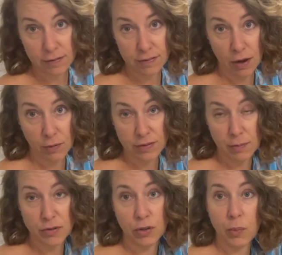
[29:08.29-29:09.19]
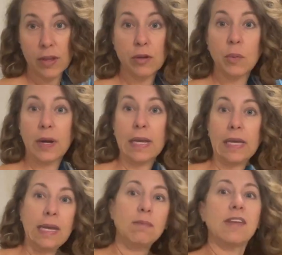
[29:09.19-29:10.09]
So it's up to you whether you want to
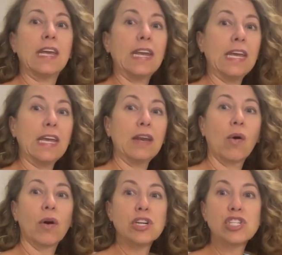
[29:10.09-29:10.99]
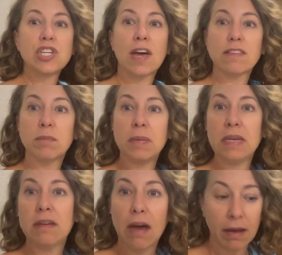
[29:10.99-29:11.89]
keep digging in or just
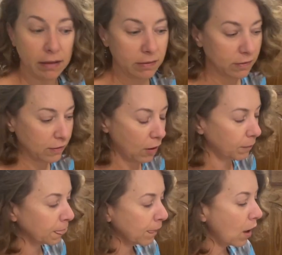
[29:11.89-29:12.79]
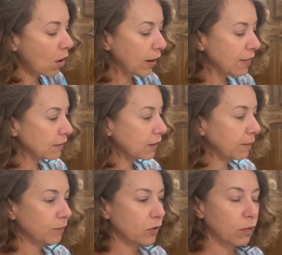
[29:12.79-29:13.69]
be done. So, okay, that's
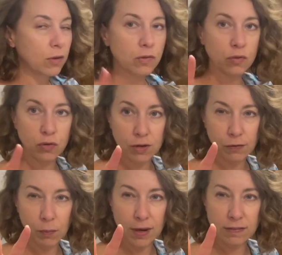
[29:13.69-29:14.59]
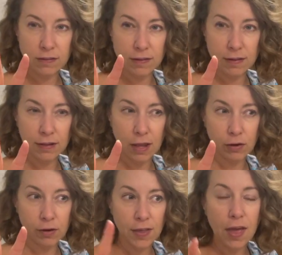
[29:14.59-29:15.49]
it. So those are two different ways to
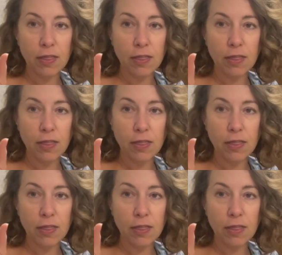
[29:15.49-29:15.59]
declutter.